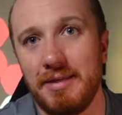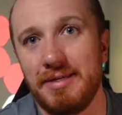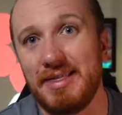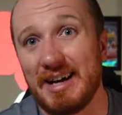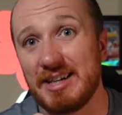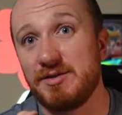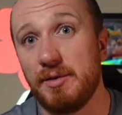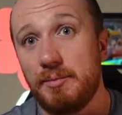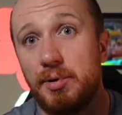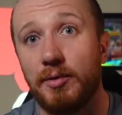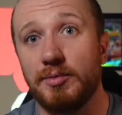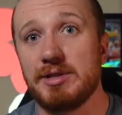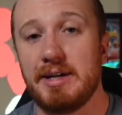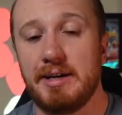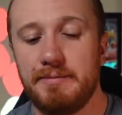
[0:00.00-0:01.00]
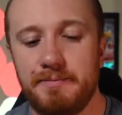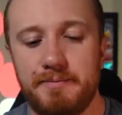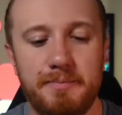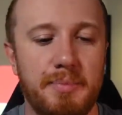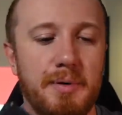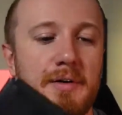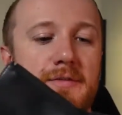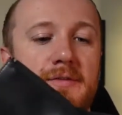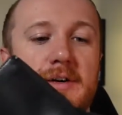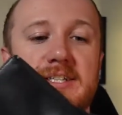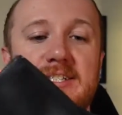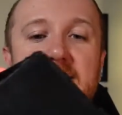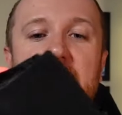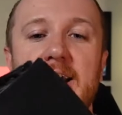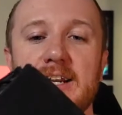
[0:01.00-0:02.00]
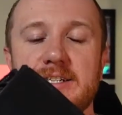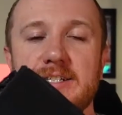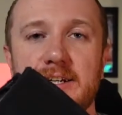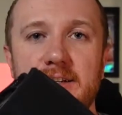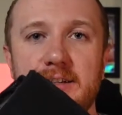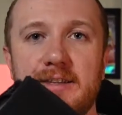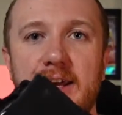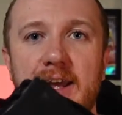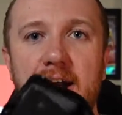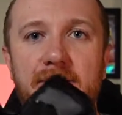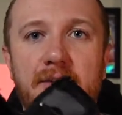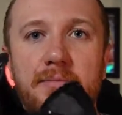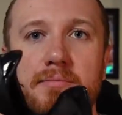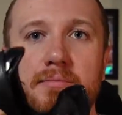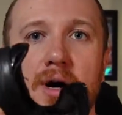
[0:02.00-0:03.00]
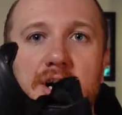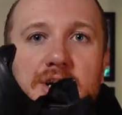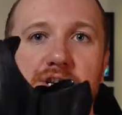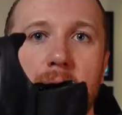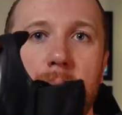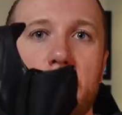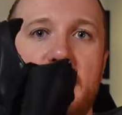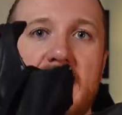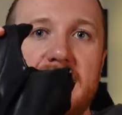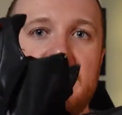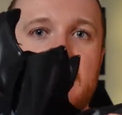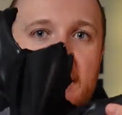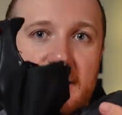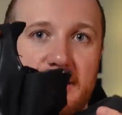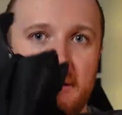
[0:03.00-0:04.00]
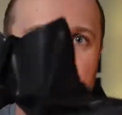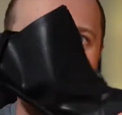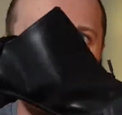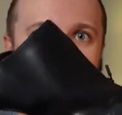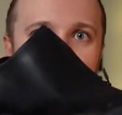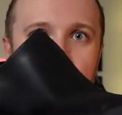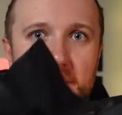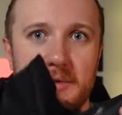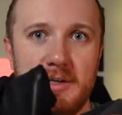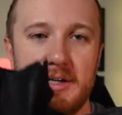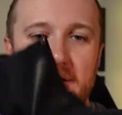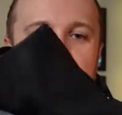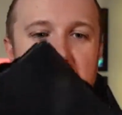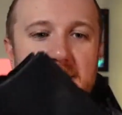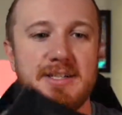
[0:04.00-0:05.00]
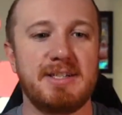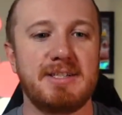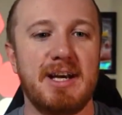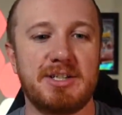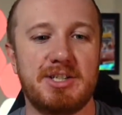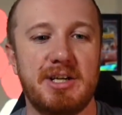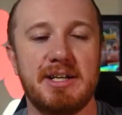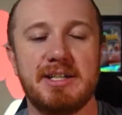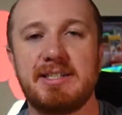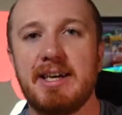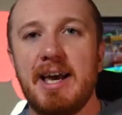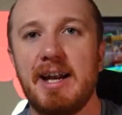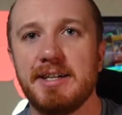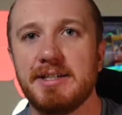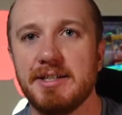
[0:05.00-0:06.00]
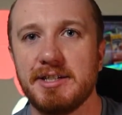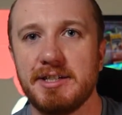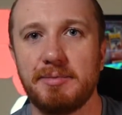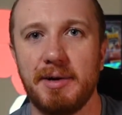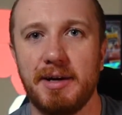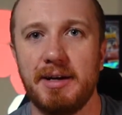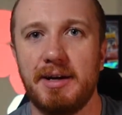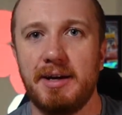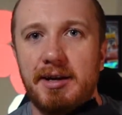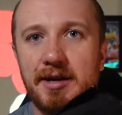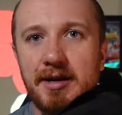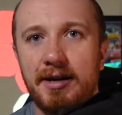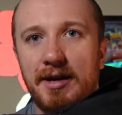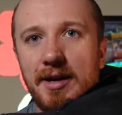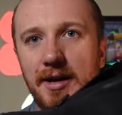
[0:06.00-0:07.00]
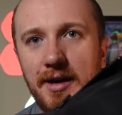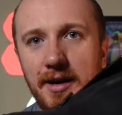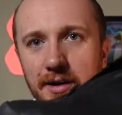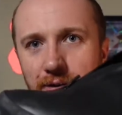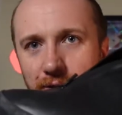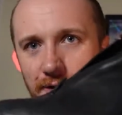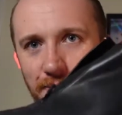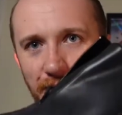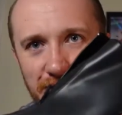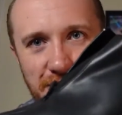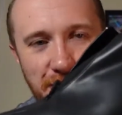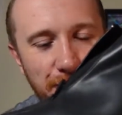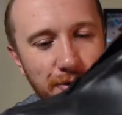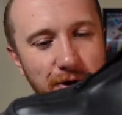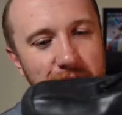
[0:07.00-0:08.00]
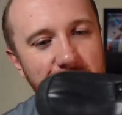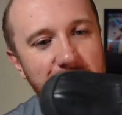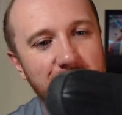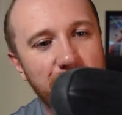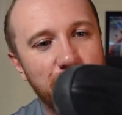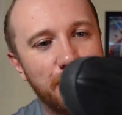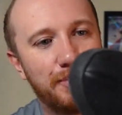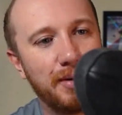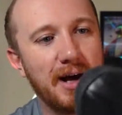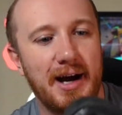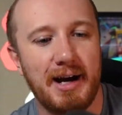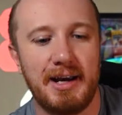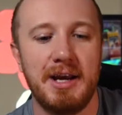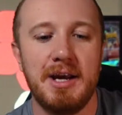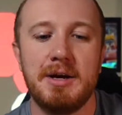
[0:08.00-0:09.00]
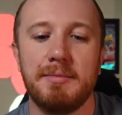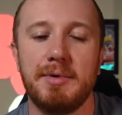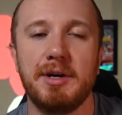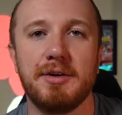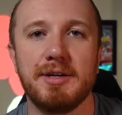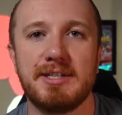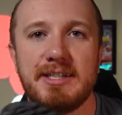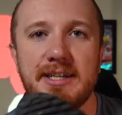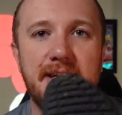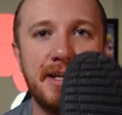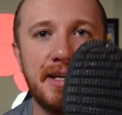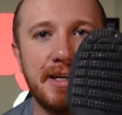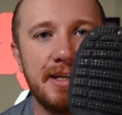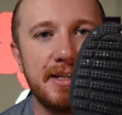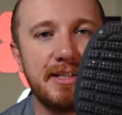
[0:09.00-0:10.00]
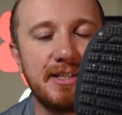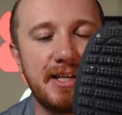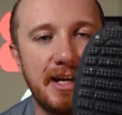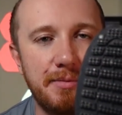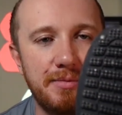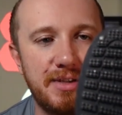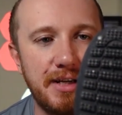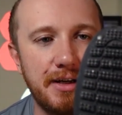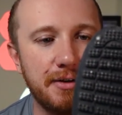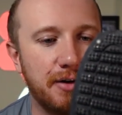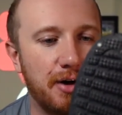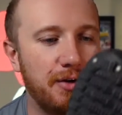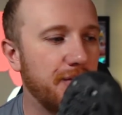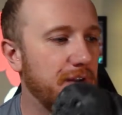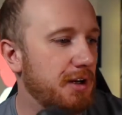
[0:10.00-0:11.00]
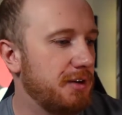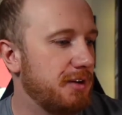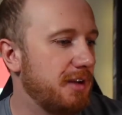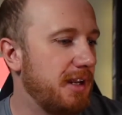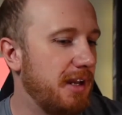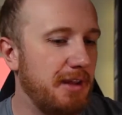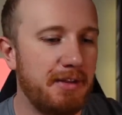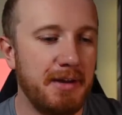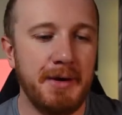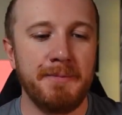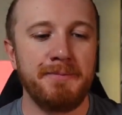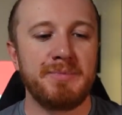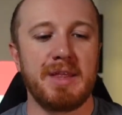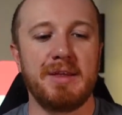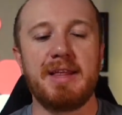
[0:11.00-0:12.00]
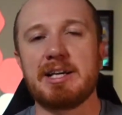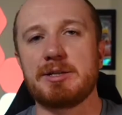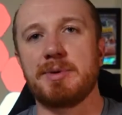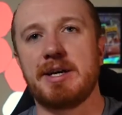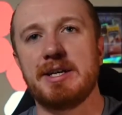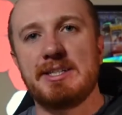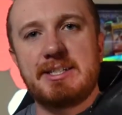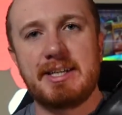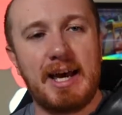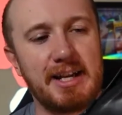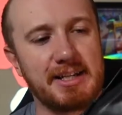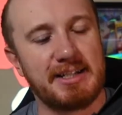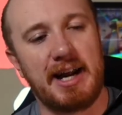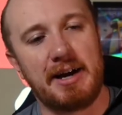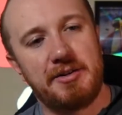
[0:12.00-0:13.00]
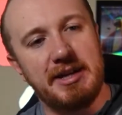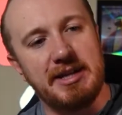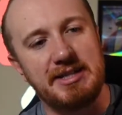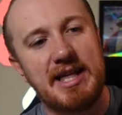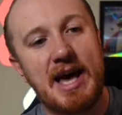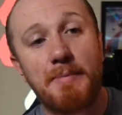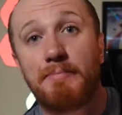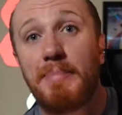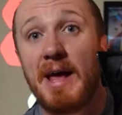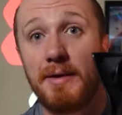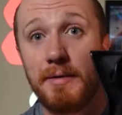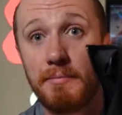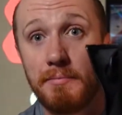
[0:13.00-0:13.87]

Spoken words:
that's for bobsled, but for skeleton, they have a much bendier shoe. So this is actually a skeleton spike. It looks much cooler in the all black, but you can see same deal on the underneath. And that's because skeleton athletes, they're bent